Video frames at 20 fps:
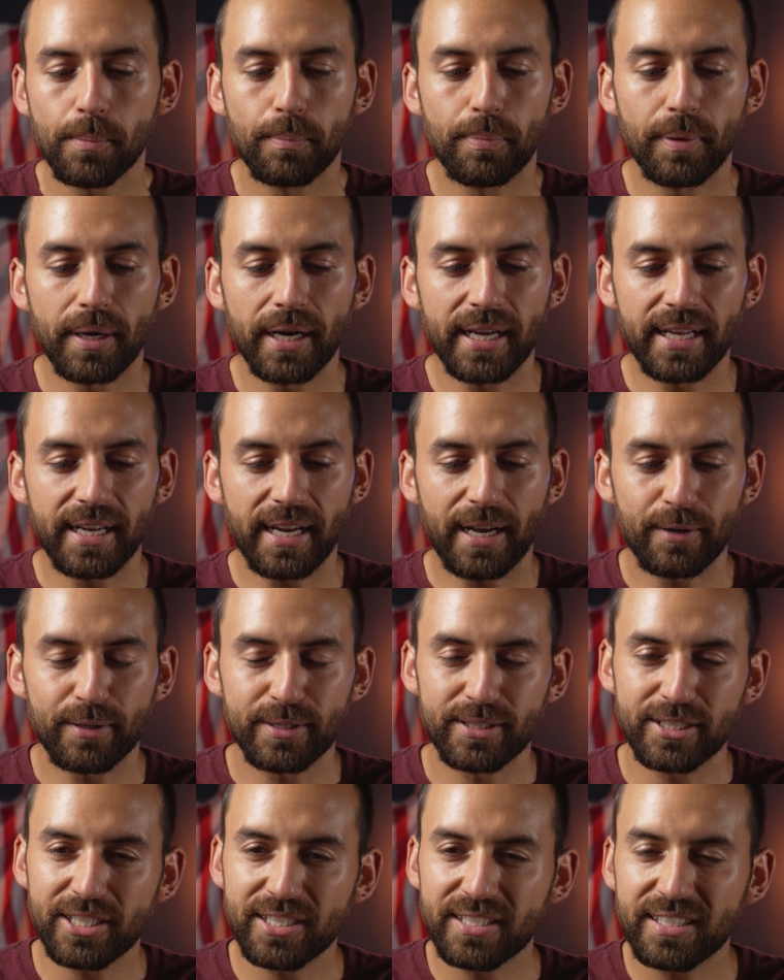But I
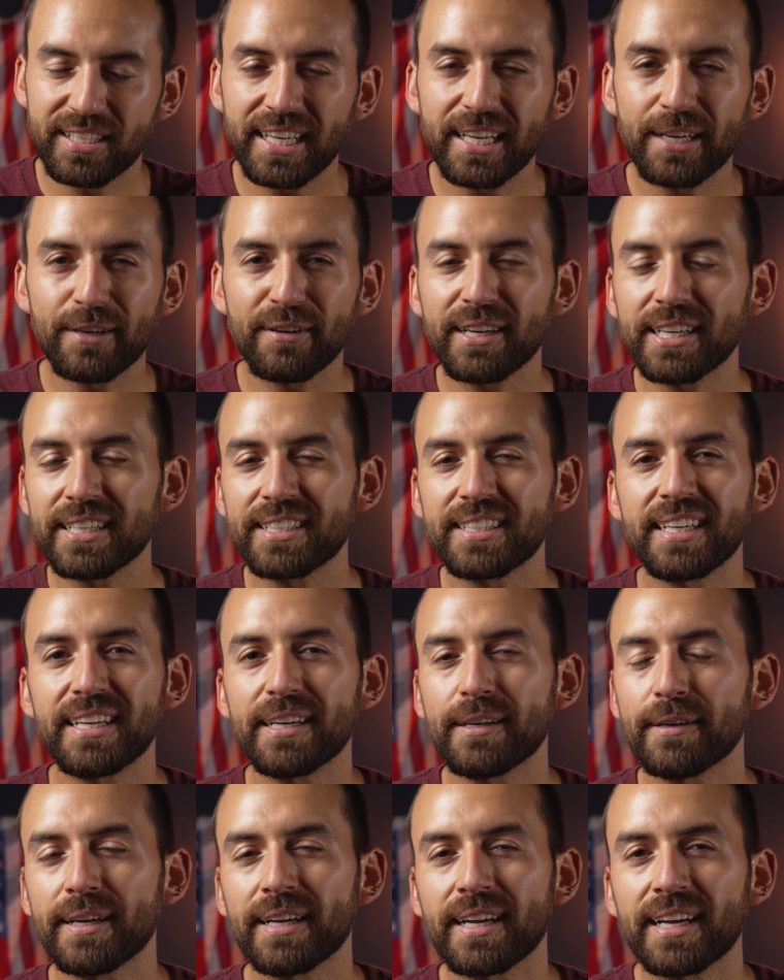was just teetering,
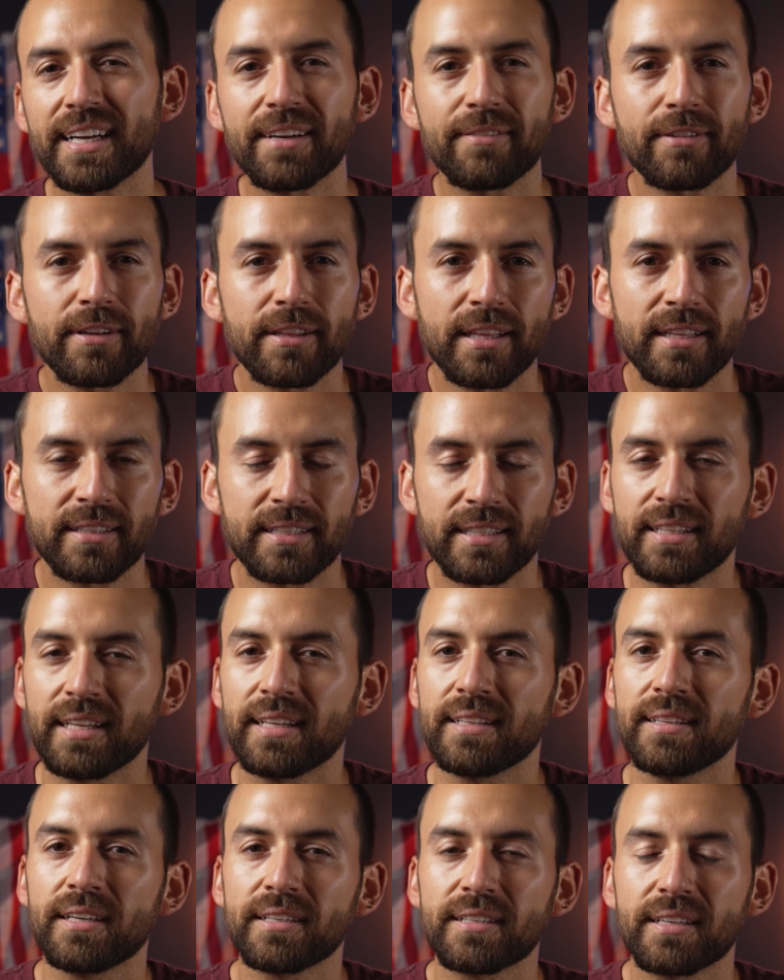teetering. I never thought that
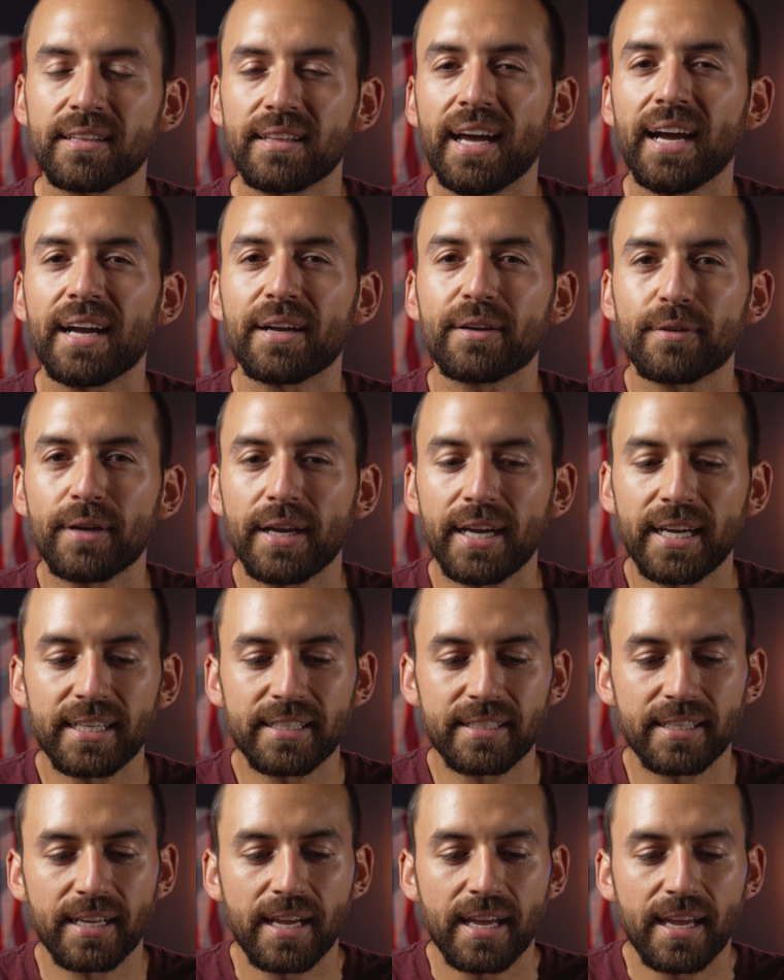they looked that
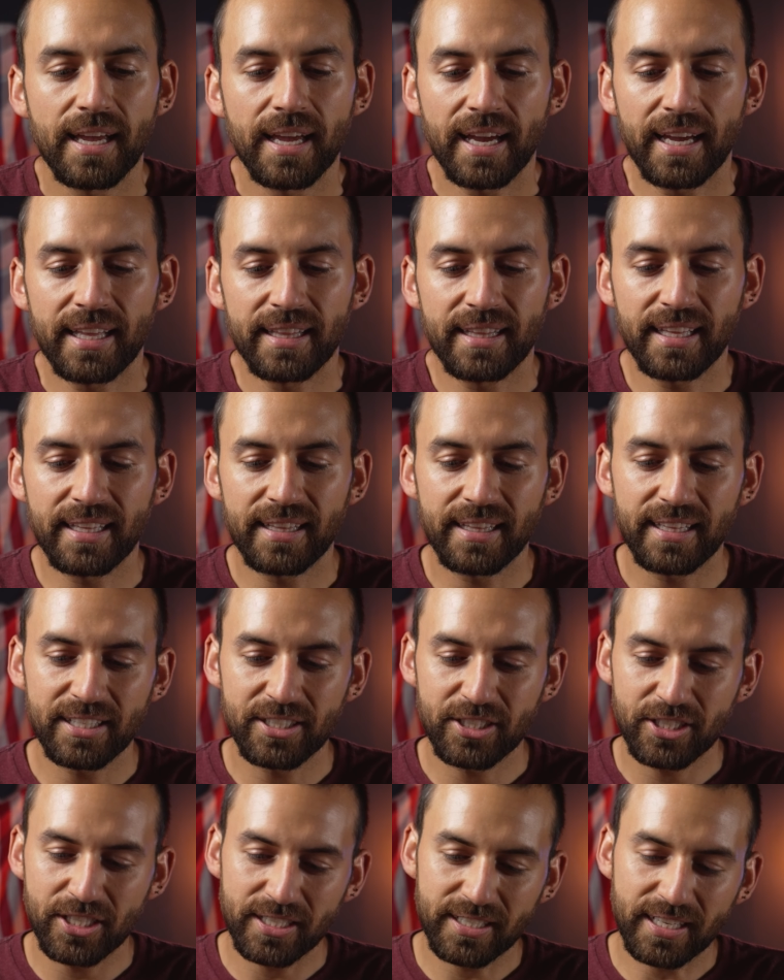great. And then this
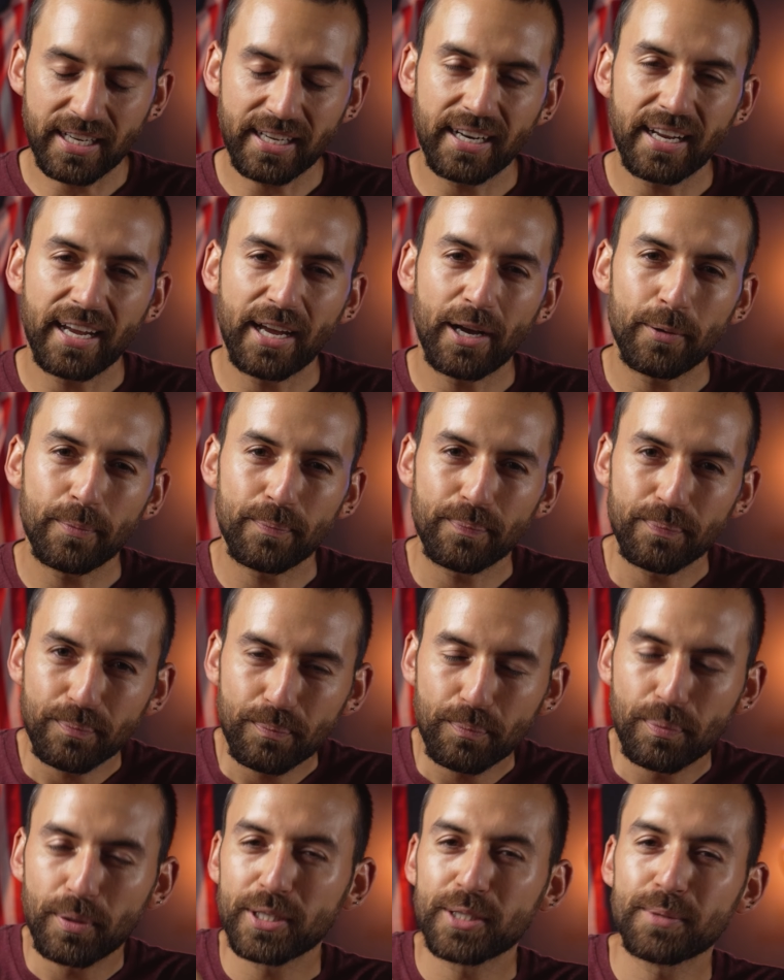just kind of
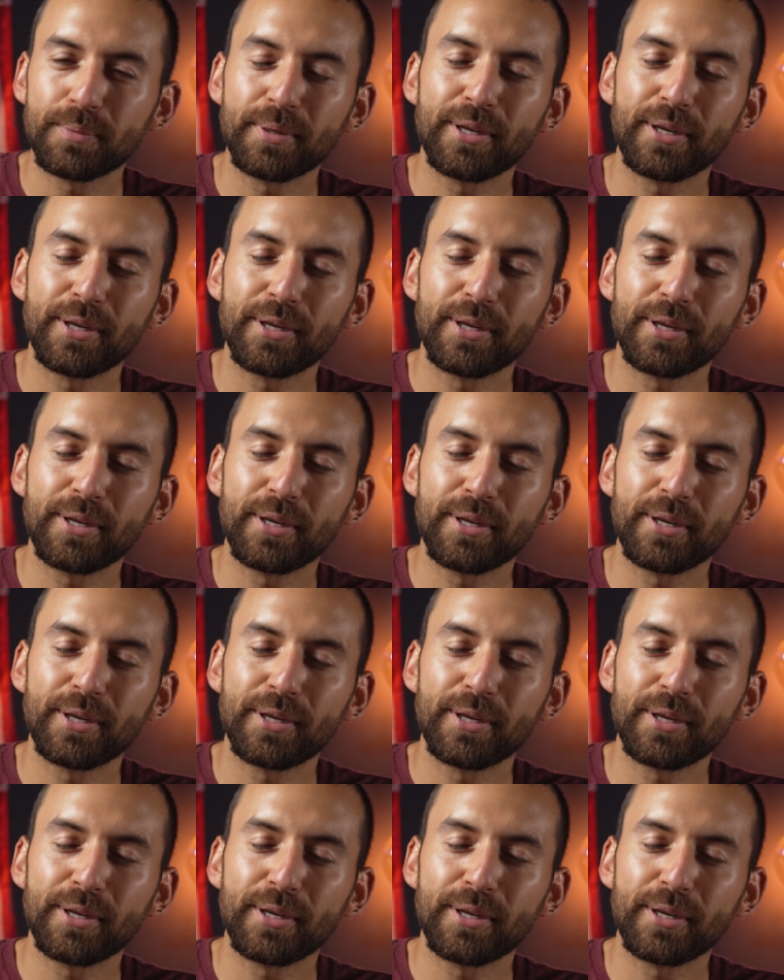helped push